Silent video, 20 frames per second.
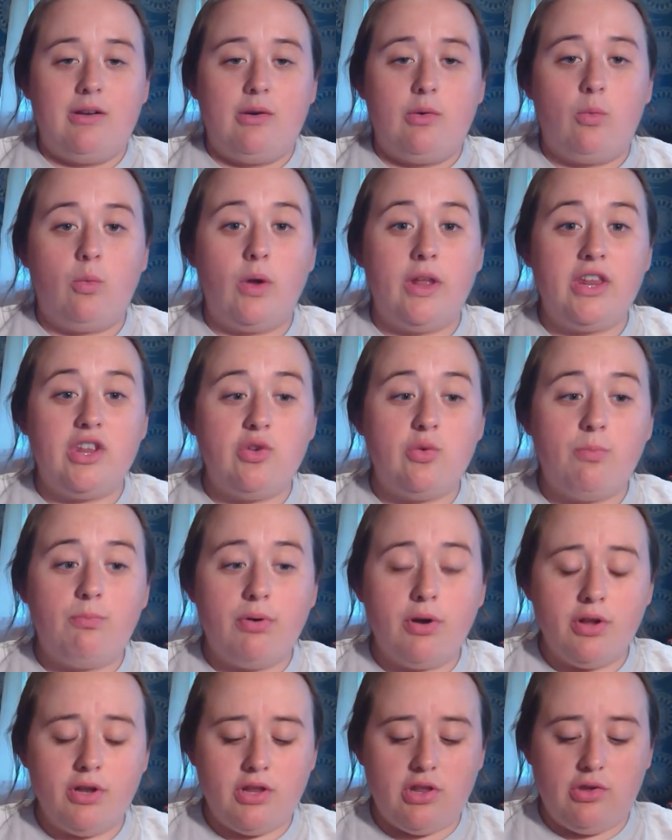when you
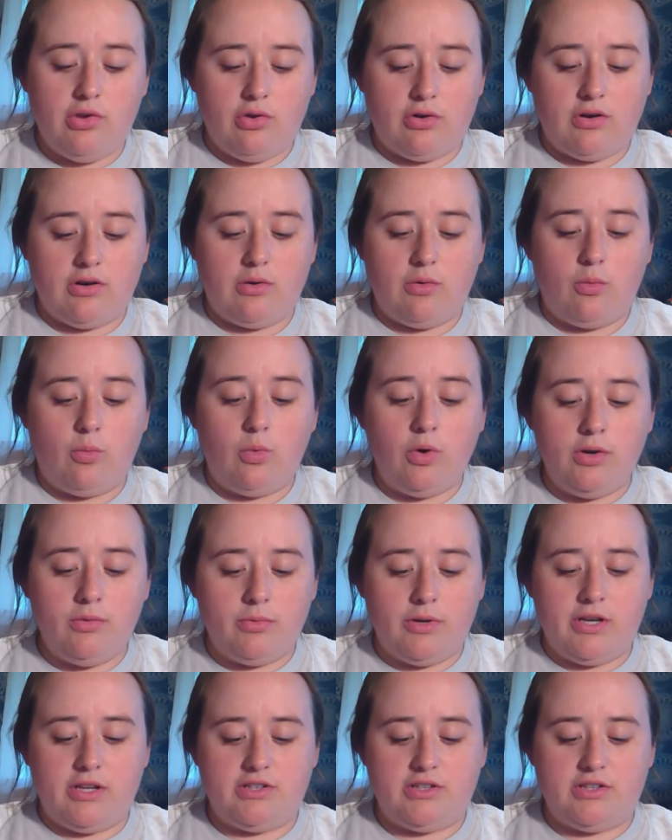put your woodwind